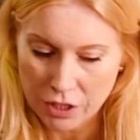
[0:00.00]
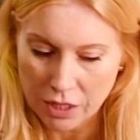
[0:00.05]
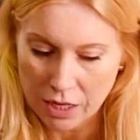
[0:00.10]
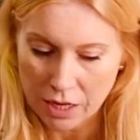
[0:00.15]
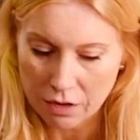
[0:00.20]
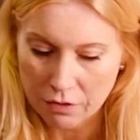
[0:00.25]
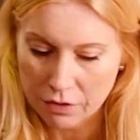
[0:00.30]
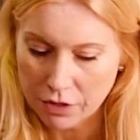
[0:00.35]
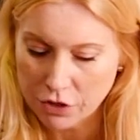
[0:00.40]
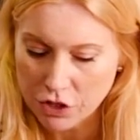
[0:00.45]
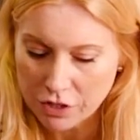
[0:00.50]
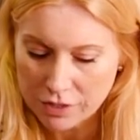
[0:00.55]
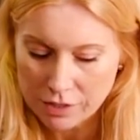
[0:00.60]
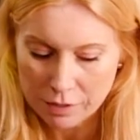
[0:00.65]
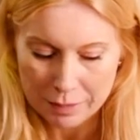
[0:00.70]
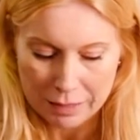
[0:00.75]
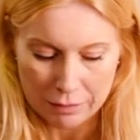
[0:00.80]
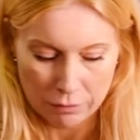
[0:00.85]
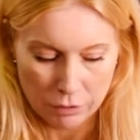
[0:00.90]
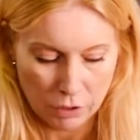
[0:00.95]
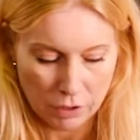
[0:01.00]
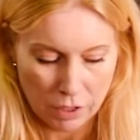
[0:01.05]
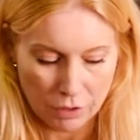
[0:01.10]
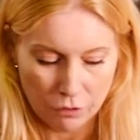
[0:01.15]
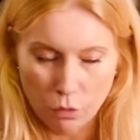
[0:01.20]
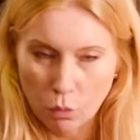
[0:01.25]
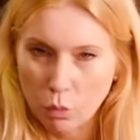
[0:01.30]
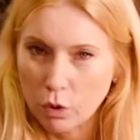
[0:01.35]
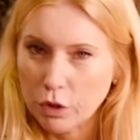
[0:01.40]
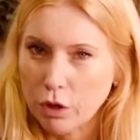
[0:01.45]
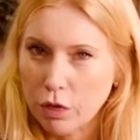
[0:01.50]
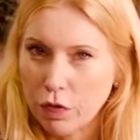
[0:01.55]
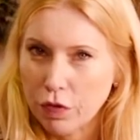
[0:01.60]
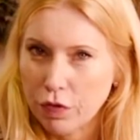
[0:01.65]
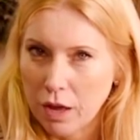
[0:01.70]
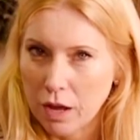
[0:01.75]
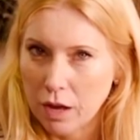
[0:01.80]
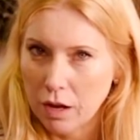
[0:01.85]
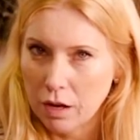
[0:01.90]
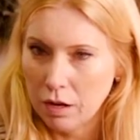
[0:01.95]
here, and it's just about looking for what you
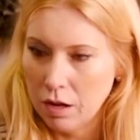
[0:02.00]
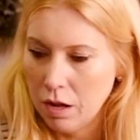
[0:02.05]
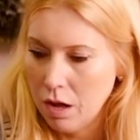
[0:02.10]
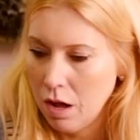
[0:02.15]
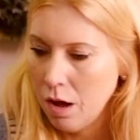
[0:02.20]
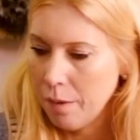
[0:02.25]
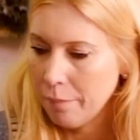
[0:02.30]
think